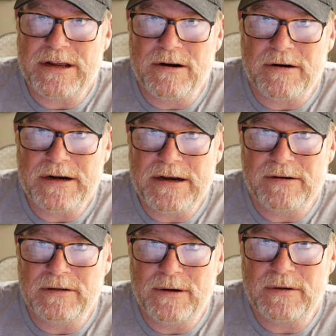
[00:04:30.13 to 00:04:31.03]
guard
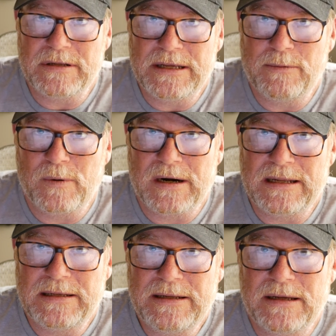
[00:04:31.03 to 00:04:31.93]
here locally where I
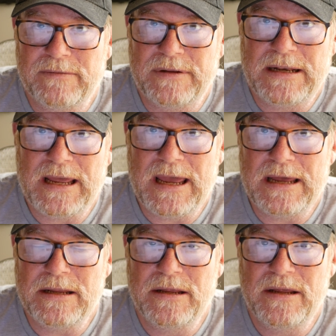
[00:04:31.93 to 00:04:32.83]
live that
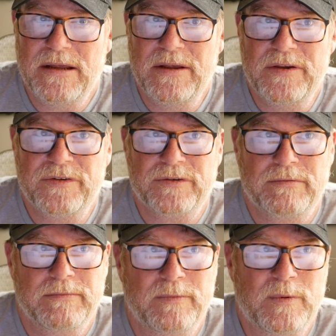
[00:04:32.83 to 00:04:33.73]
had
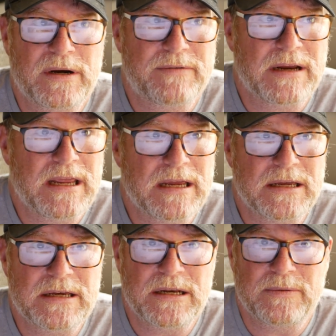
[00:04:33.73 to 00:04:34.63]
his whatever
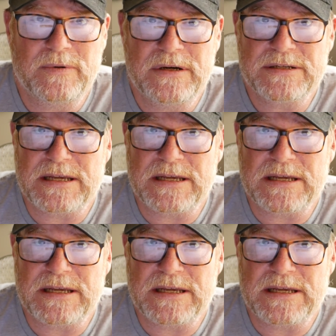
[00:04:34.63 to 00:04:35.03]
handgun it was.